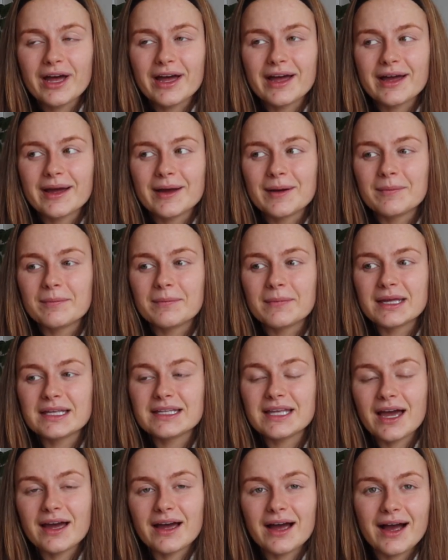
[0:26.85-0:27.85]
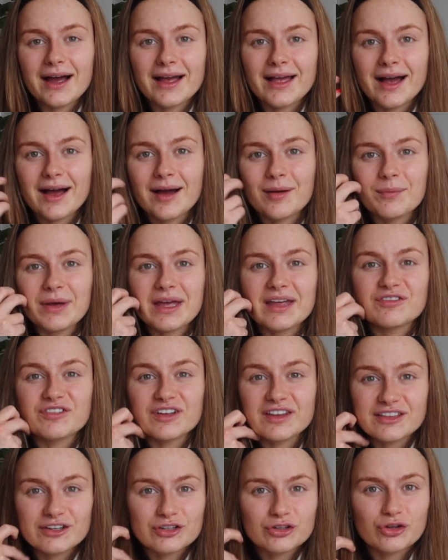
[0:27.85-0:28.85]
yeah, I am a
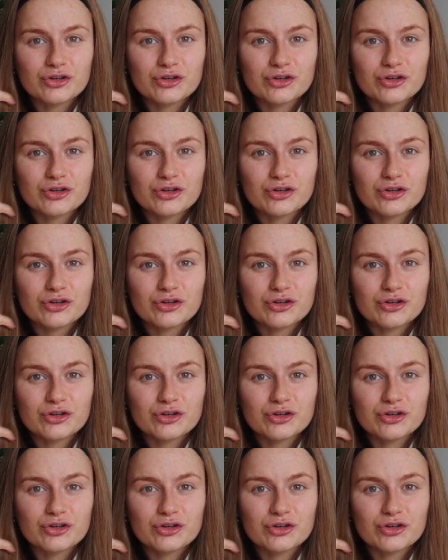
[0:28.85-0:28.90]
5th year